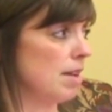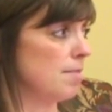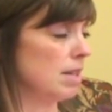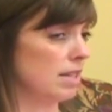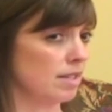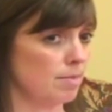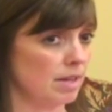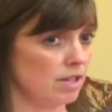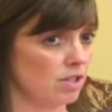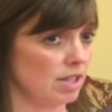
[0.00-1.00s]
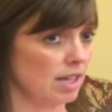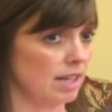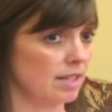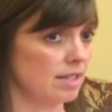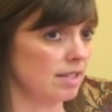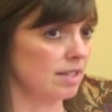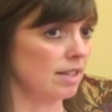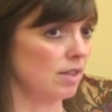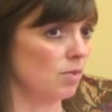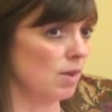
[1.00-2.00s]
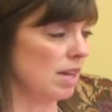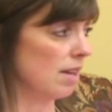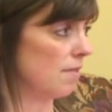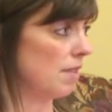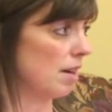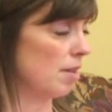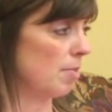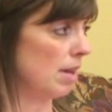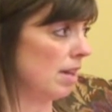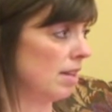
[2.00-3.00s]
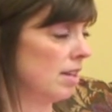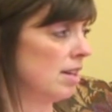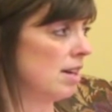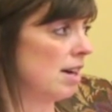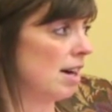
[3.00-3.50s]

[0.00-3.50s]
many minutes a patient gets in a week of therapy.